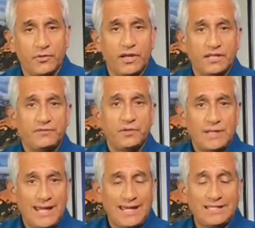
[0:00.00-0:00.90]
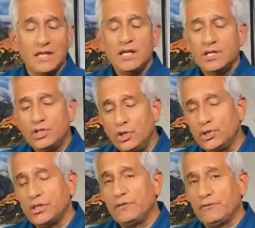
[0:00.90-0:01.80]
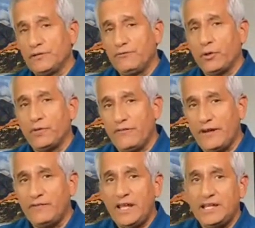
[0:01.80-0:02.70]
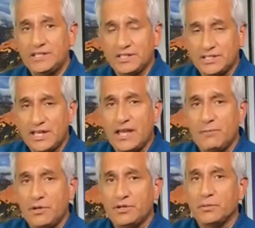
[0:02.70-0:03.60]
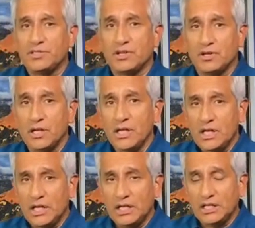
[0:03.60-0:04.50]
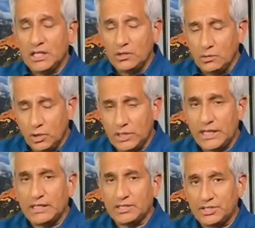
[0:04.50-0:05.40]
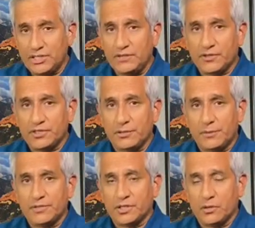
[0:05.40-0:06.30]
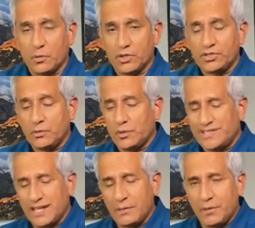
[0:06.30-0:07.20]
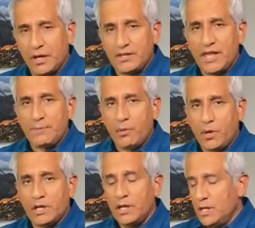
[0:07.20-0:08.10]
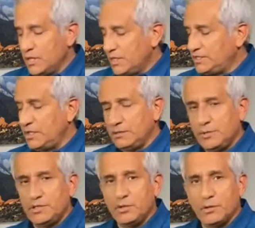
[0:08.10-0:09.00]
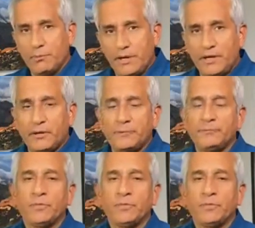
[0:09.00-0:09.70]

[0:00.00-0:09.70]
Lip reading: next few days. Usually the first 4 to 5 days is a time period that we start looking to see if their symptoms are going to worsen. Once they get beyond that point, they seem to be doing better.